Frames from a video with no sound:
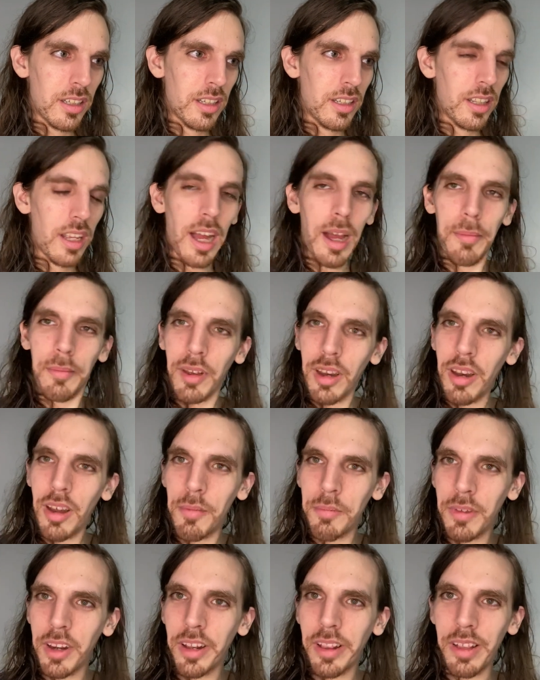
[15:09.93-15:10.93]
yeah, I'm
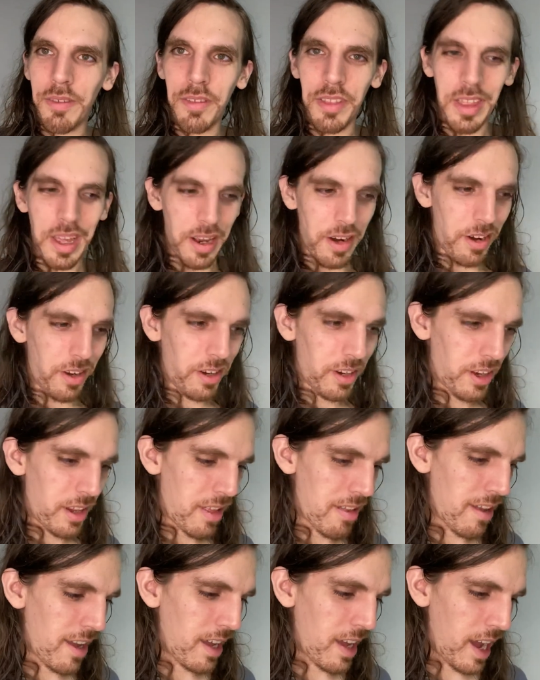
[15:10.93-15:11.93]
gonna leave it there
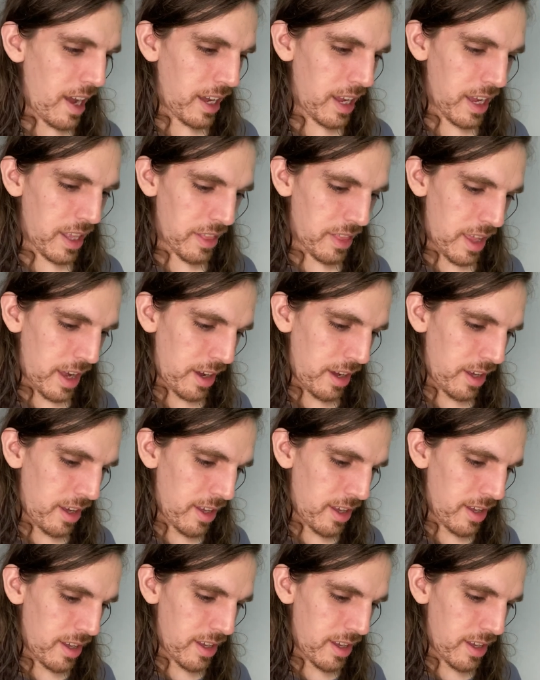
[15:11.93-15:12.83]
because I can't think.